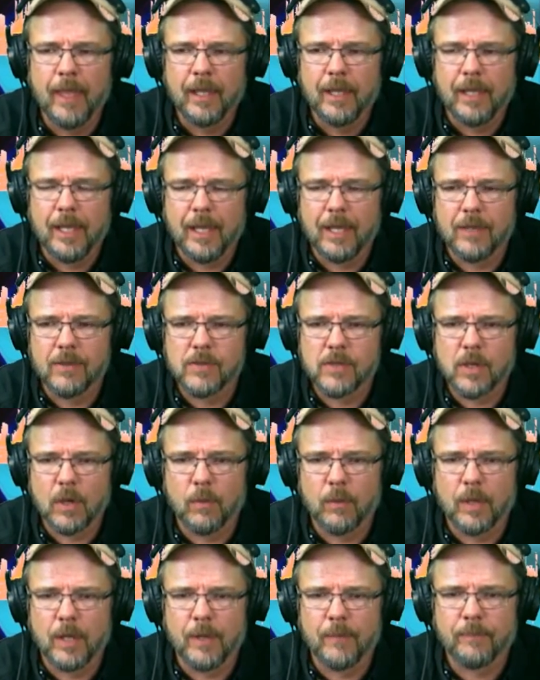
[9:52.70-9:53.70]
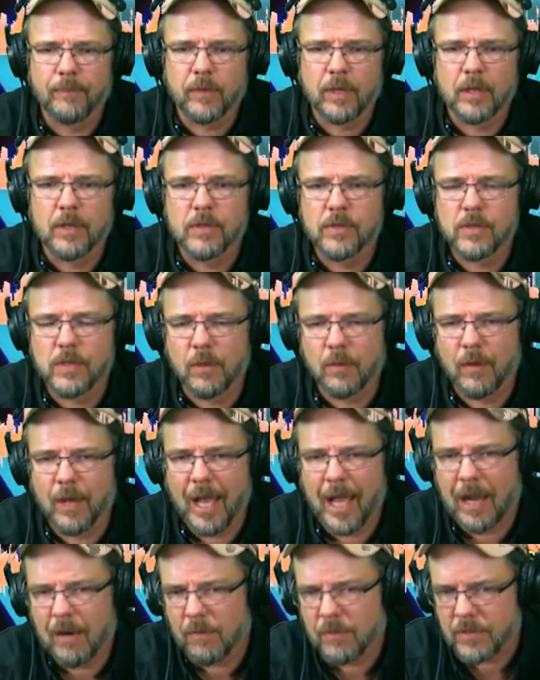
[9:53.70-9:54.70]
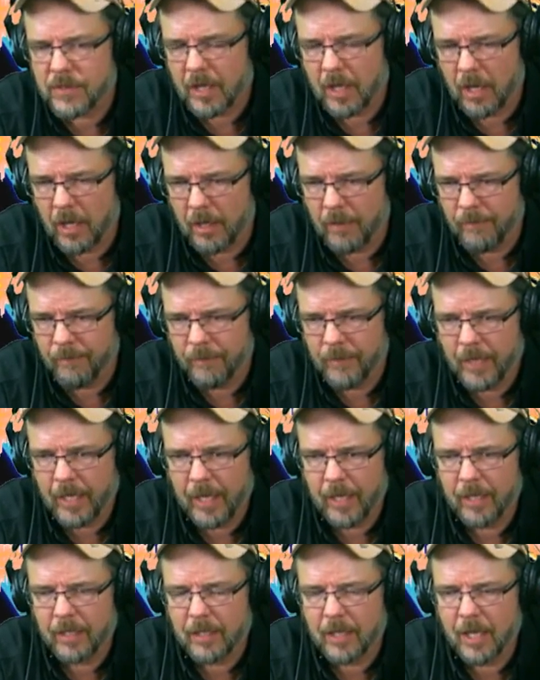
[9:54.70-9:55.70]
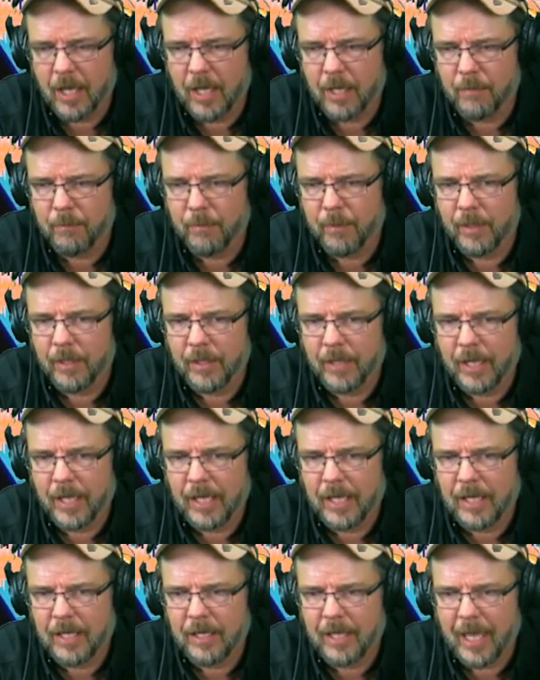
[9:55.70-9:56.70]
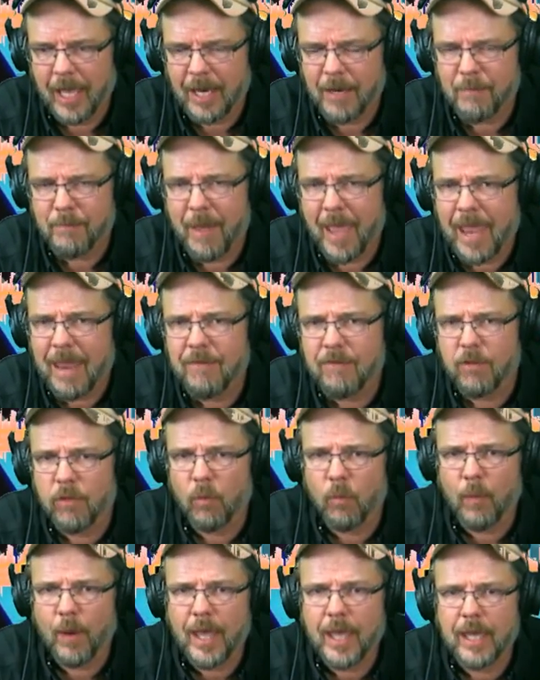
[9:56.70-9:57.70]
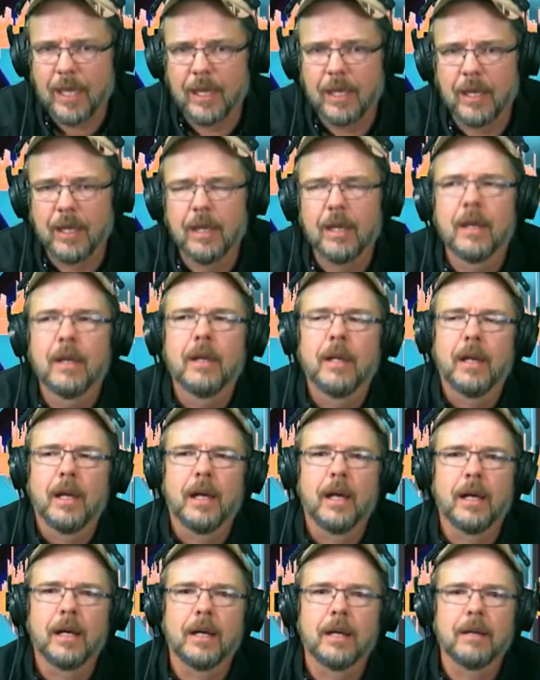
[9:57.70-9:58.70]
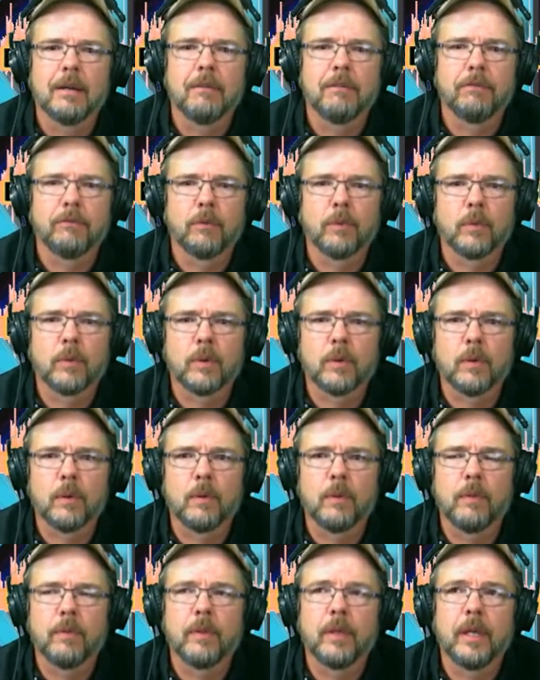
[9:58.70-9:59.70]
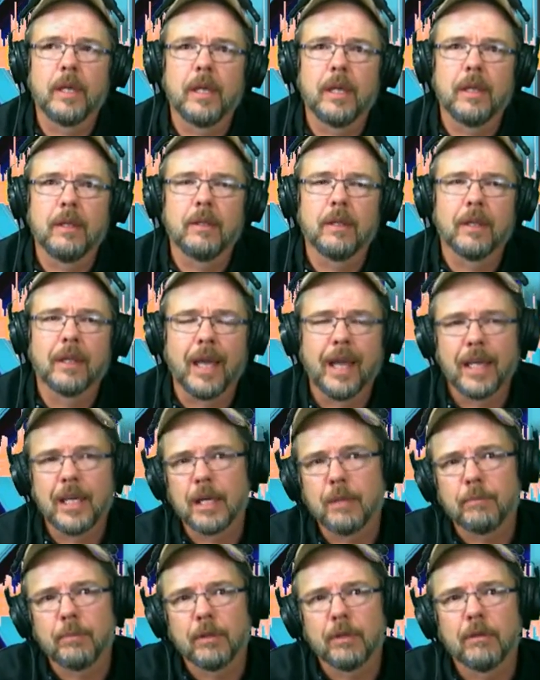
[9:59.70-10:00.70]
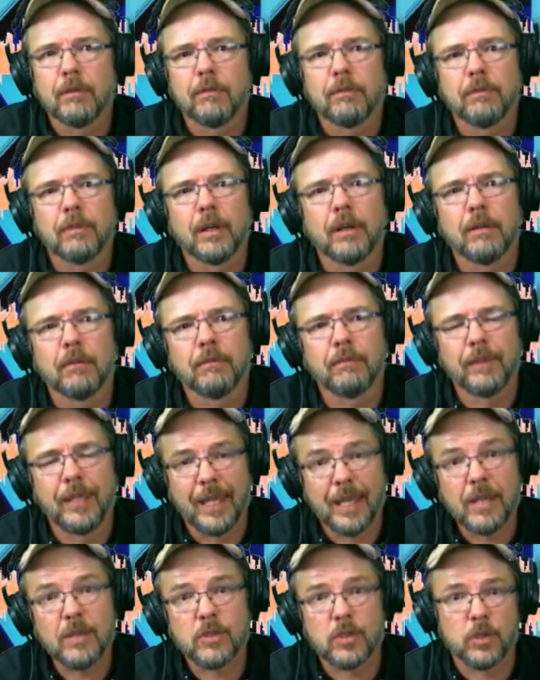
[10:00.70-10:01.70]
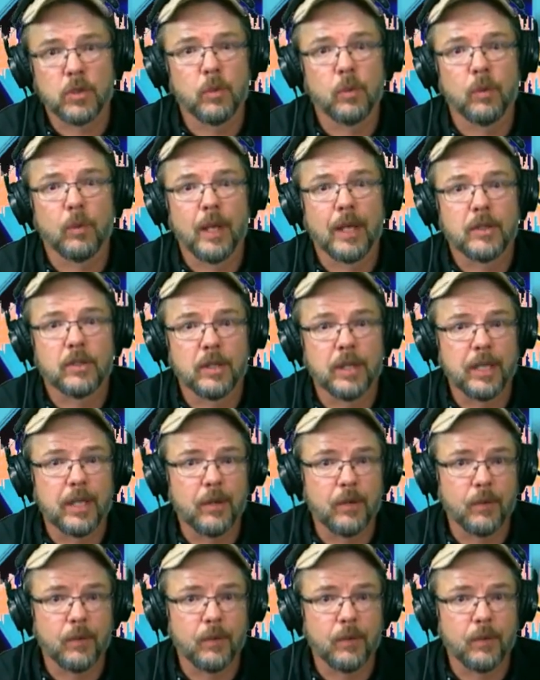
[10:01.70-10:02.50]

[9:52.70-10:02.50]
And so Ira's gone, and but he kind of paved the way for the lineup of guests who are actually here